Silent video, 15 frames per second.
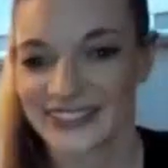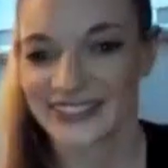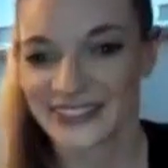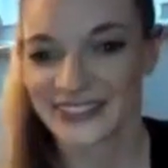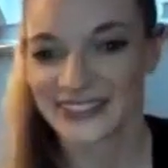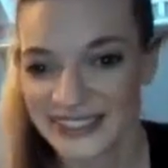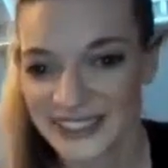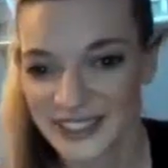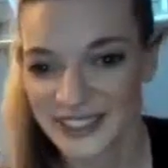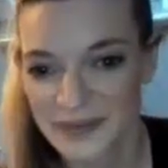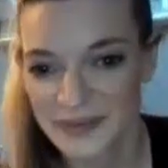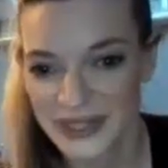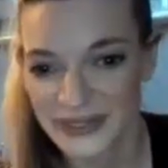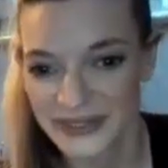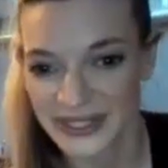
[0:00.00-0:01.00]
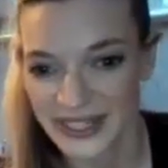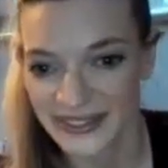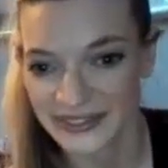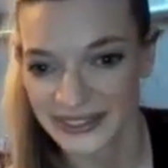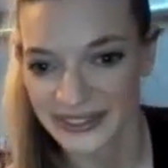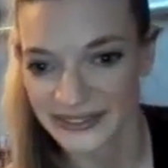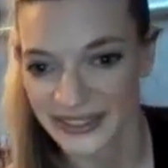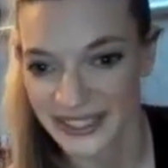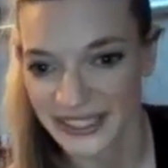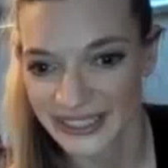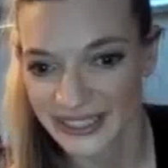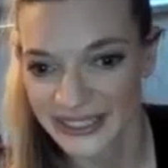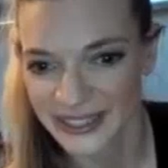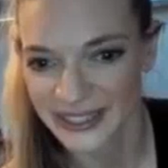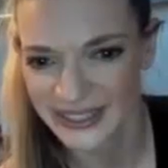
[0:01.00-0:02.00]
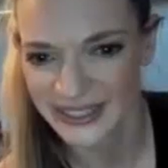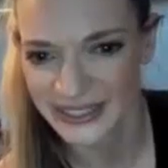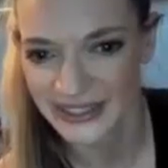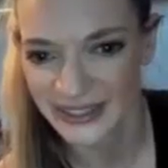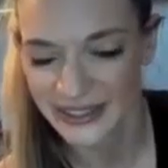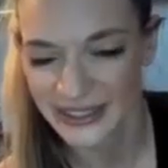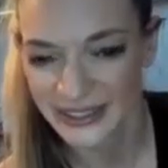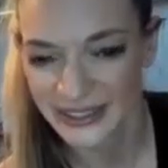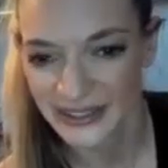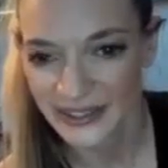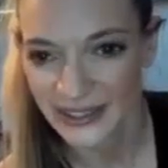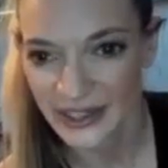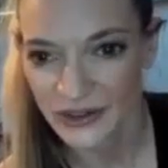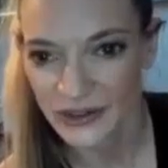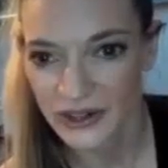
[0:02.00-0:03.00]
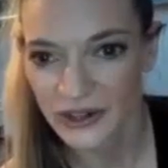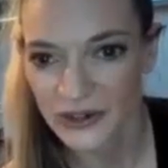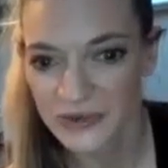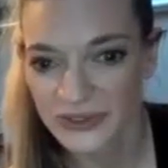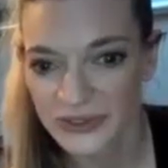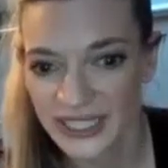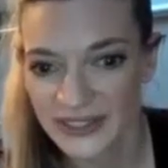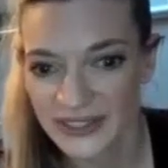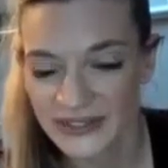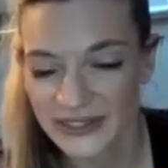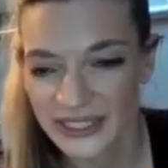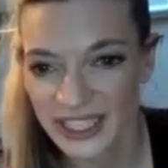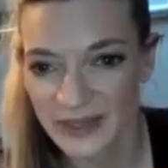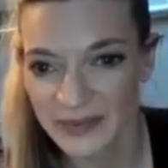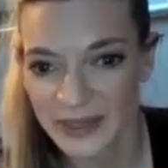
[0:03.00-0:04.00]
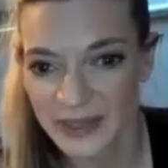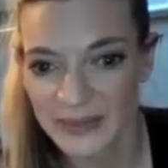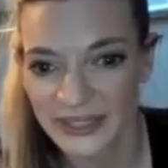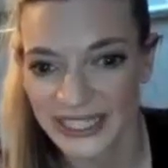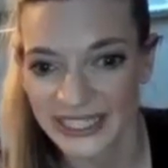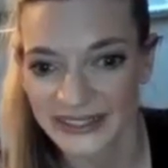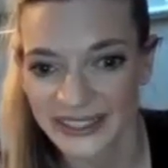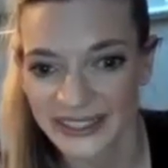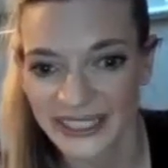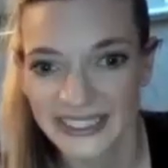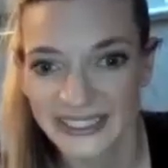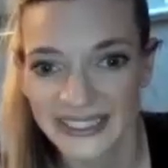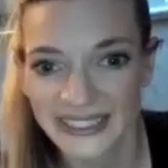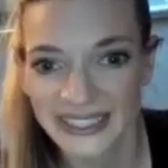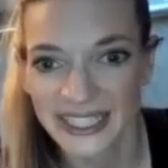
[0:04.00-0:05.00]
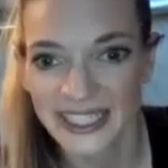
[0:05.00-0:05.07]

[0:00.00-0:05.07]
Just gonna mute everyone. Oh, hopefully everyone got my playlist.